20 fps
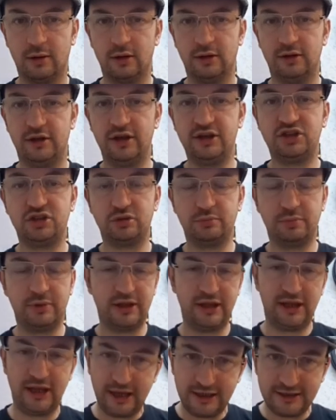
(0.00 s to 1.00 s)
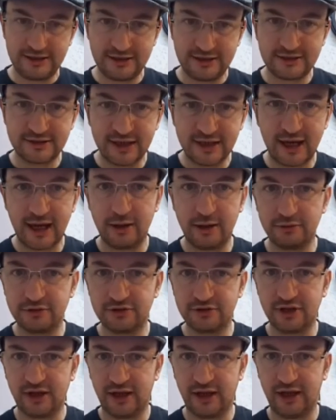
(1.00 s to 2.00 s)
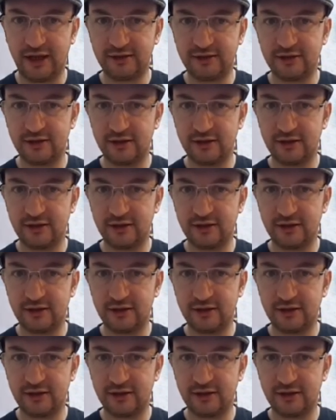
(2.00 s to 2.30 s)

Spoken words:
This should be the easiest house to hit.